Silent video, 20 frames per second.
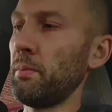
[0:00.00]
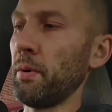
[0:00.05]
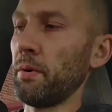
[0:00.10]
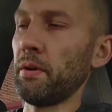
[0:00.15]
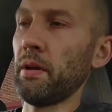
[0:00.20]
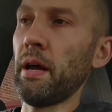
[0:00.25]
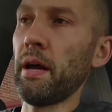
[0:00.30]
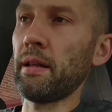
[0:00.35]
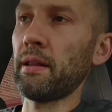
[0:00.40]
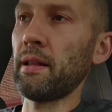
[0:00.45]

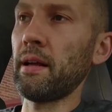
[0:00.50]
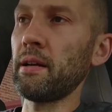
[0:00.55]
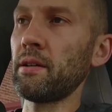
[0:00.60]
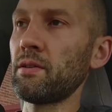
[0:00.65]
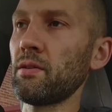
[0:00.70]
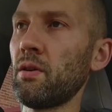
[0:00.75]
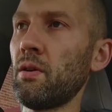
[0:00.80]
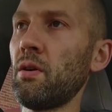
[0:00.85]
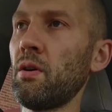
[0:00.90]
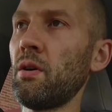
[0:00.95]
put
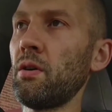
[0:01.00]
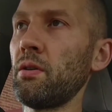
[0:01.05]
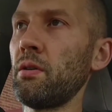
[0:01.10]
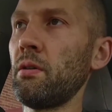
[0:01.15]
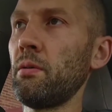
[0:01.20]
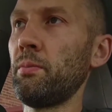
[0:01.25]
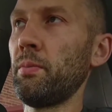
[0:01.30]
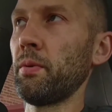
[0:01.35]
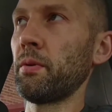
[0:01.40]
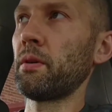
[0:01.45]
headlights
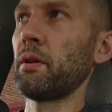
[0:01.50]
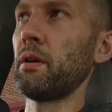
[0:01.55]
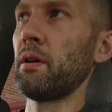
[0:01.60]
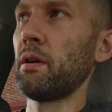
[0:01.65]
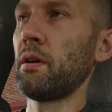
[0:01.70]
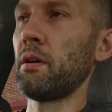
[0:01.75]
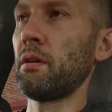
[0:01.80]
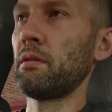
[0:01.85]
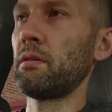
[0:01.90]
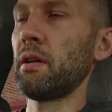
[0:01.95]
on, put
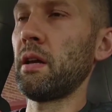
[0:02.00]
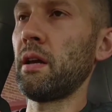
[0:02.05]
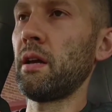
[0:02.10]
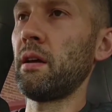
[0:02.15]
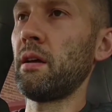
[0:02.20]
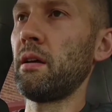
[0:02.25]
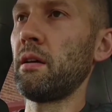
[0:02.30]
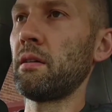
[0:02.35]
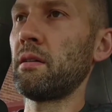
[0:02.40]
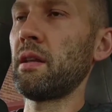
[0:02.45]
the
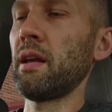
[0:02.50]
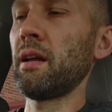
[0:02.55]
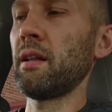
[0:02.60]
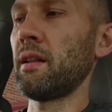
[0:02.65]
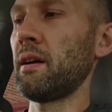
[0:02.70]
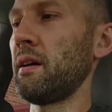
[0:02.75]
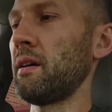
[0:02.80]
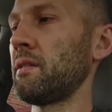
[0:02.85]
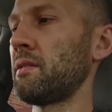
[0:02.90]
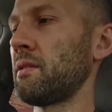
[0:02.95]
tail
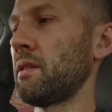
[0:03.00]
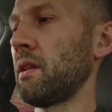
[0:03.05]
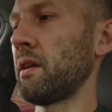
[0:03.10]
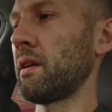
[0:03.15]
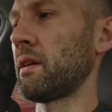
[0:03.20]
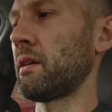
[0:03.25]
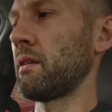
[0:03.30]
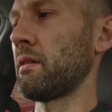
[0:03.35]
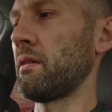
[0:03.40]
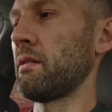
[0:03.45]
lights,
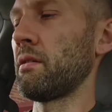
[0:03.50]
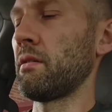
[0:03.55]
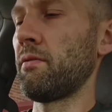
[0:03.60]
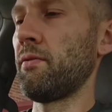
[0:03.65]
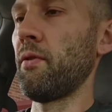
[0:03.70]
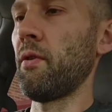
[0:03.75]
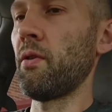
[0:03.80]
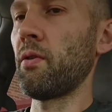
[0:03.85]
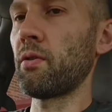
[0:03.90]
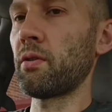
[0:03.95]
like
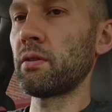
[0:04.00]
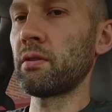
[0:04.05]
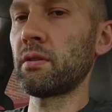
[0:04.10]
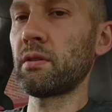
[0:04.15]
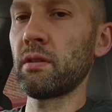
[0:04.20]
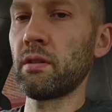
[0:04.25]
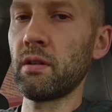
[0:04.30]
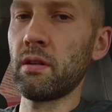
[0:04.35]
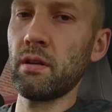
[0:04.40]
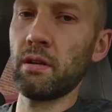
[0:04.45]

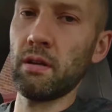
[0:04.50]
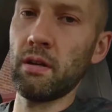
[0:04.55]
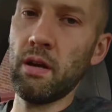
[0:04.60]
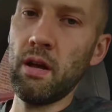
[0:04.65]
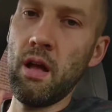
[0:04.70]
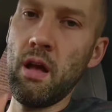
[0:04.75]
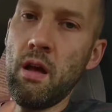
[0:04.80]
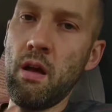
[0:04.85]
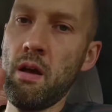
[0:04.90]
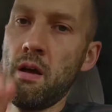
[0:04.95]
fogs,
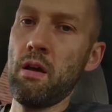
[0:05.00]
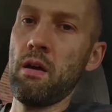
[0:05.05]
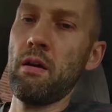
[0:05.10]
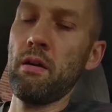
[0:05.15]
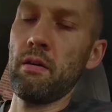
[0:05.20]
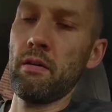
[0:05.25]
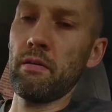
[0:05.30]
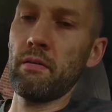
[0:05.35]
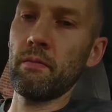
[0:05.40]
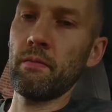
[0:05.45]

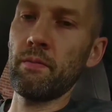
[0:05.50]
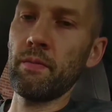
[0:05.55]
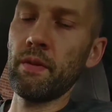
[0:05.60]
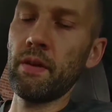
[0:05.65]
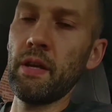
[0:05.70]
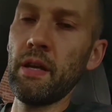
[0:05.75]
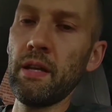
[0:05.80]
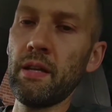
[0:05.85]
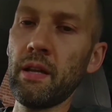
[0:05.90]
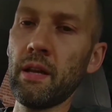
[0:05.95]

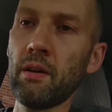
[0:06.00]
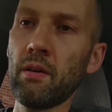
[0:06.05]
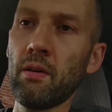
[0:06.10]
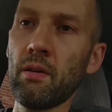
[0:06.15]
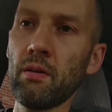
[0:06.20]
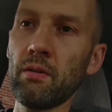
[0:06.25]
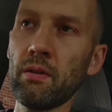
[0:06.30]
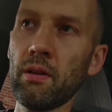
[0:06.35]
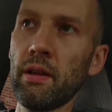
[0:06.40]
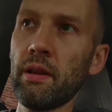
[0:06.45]
heating
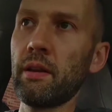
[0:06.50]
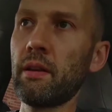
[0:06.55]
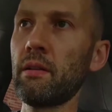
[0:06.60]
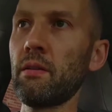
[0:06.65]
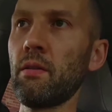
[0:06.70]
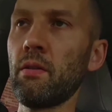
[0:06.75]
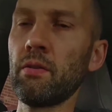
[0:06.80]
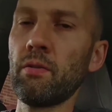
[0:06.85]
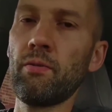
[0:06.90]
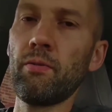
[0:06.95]
on, like
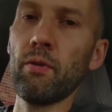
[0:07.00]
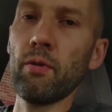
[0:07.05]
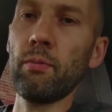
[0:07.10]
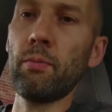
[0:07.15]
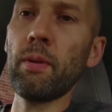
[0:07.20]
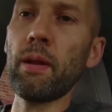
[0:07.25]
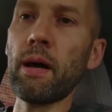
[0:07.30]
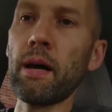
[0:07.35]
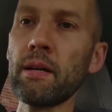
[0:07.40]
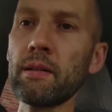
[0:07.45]
on full
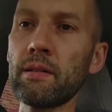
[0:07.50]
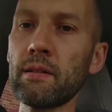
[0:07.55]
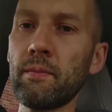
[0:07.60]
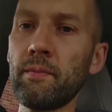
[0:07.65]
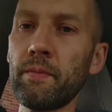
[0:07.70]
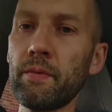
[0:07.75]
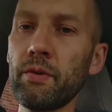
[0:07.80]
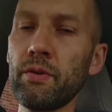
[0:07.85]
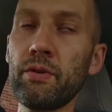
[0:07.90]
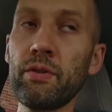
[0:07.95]
blast,
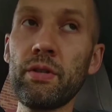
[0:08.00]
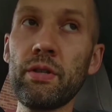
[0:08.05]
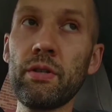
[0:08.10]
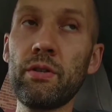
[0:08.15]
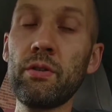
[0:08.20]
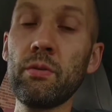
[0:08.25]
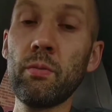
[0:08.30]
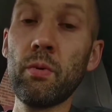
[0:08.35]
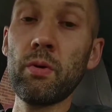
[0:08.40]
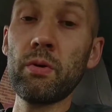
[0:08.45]

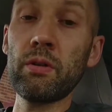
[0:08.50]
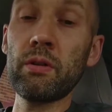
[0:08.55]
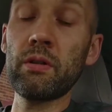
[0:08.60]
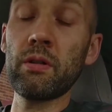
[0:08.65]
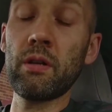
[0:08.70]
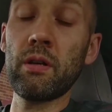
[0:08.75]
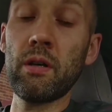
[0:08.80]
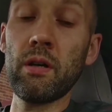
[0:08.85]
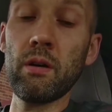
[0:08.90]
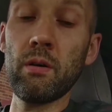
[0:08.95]
to
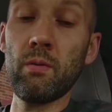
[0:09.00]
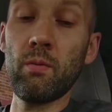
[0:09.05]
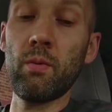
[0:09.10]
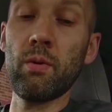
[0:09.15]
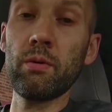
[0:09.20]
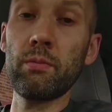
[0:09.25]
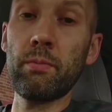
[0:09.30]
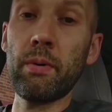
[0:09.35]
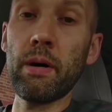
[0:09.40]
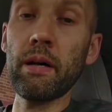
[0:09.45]
monitor
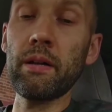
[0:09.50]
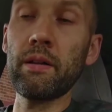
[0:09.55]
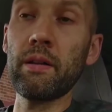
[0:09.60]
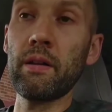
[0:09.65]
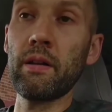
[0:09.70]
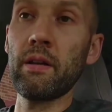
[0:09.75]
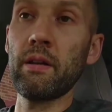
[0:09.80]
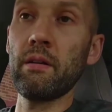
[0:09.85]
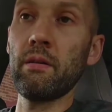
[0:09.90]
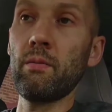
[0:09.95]
what
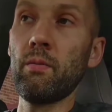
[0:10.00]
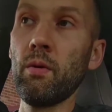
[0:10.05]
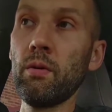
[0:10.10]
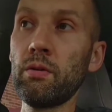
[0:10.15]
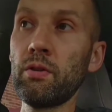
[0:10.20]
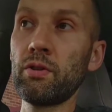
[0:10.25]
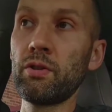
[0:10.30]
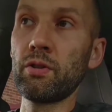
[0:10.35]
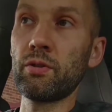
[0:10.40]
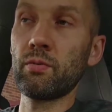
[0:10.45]
battery
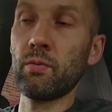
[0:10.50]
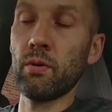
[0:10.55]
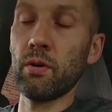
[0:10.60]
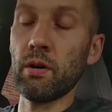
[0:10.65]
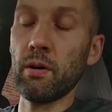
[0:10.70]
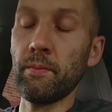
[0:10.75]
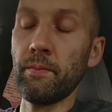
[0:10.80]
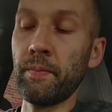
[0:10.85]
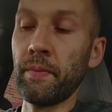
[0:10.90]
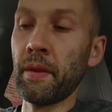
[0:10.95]
voltages
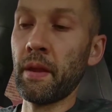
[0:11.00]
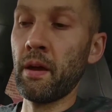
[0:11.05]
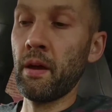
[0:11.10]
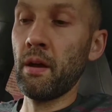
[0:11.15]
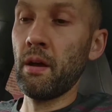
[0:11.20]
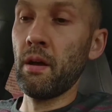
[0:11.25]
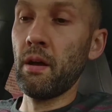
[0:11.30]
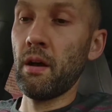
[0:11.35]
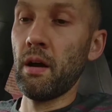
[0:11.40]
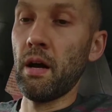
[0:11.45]
were.
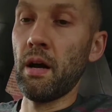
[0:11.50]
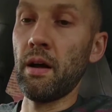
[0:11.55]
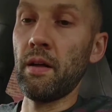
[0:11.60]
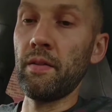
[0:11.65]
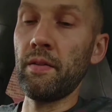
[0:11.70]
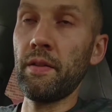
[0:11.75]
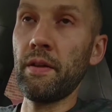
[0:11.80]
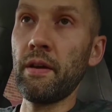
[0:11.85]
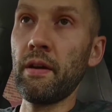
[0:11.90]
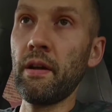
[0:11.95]

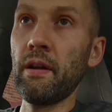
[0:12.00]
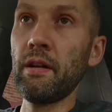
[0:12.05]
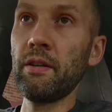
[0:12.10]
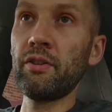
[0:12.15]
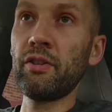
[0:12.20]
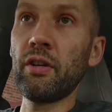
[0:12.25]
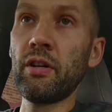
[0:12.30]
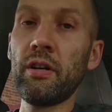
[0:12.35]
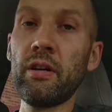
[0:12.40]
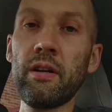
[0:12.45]
And
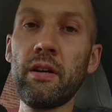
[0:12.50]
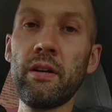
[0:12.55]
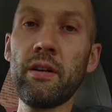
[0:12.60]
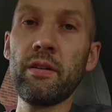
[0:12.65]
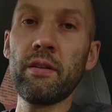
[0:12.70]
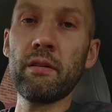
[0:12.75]
literally